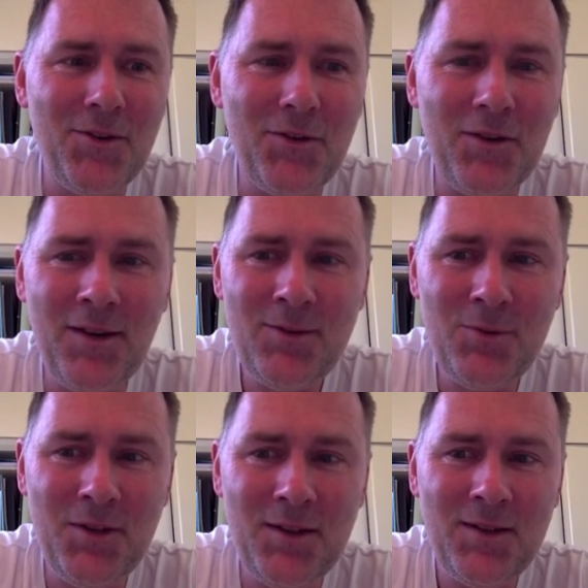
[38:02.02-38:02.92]
for next
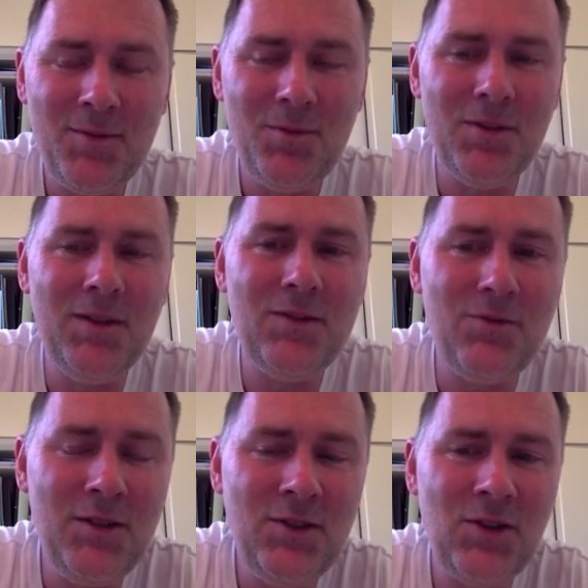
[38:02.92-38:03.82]
week, please
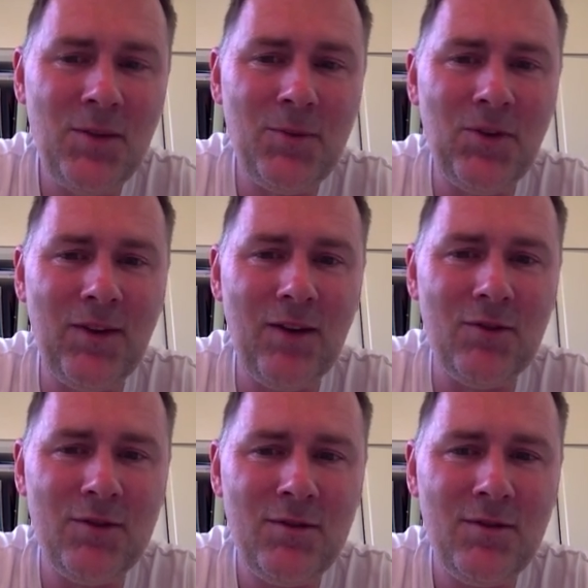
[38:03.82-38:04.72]
read chapter
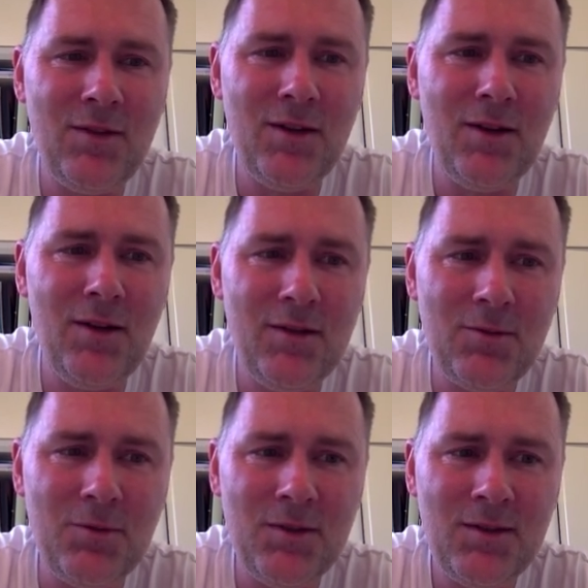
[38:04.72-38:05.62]
7 in
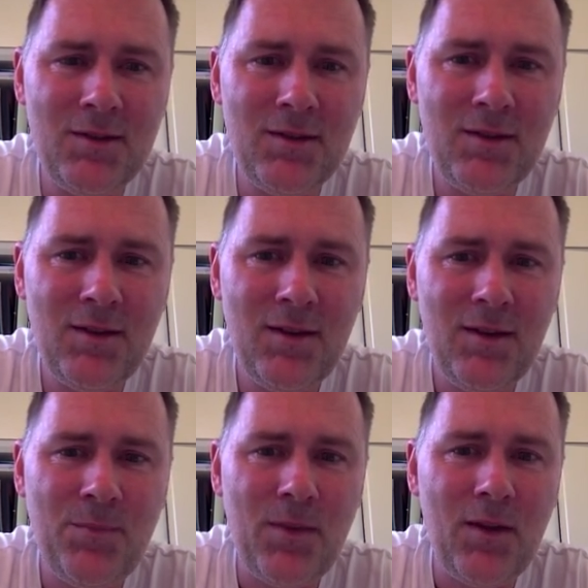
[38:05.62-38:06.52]
Lindquist,
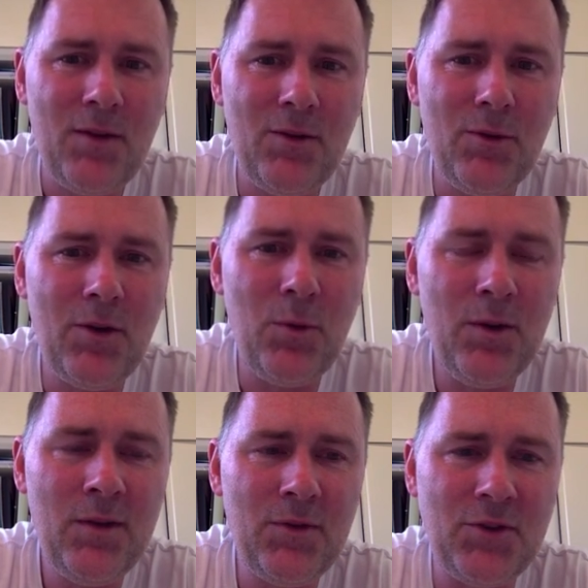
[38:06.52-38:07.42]
do the
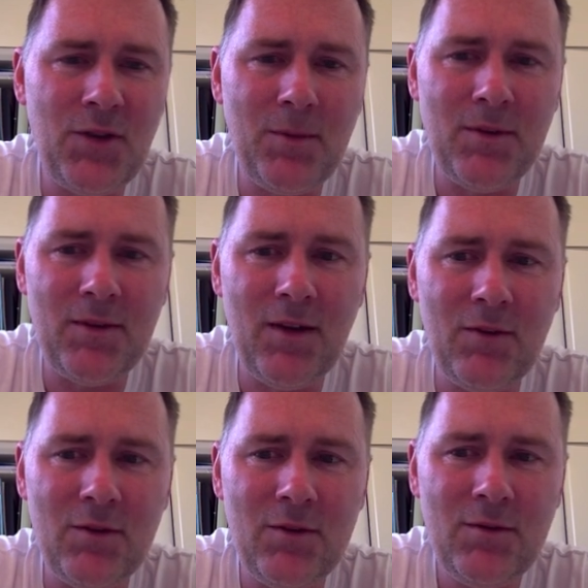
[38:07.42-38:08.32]
quiz for chapter
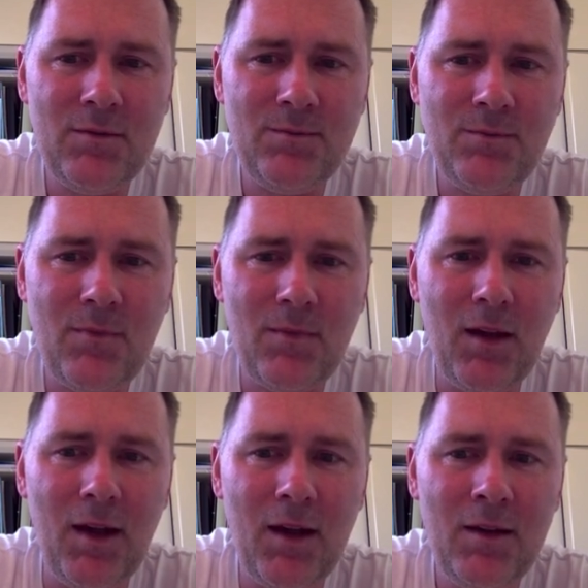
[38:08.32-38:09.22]
7,
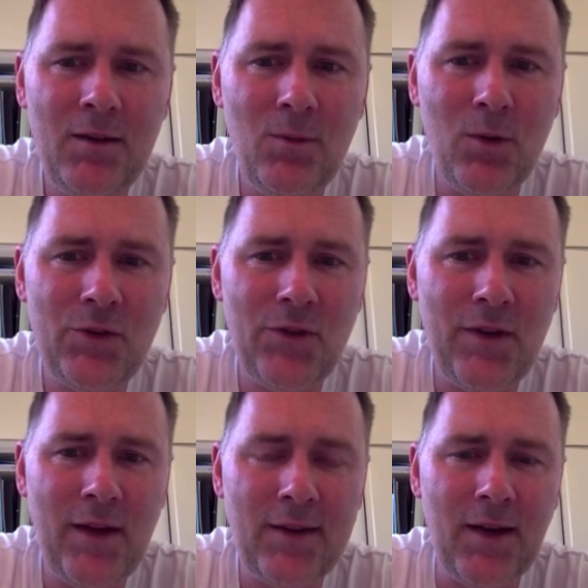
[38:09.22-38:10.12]
and watch the
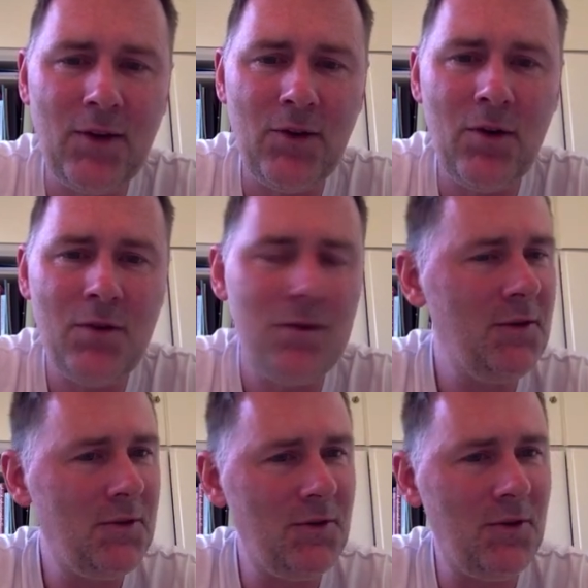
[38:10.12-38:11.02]
next AndConc
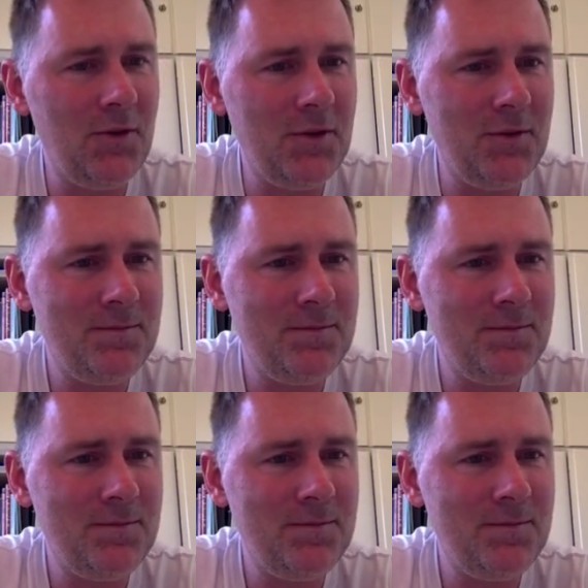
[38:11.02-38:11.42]
video tutorial.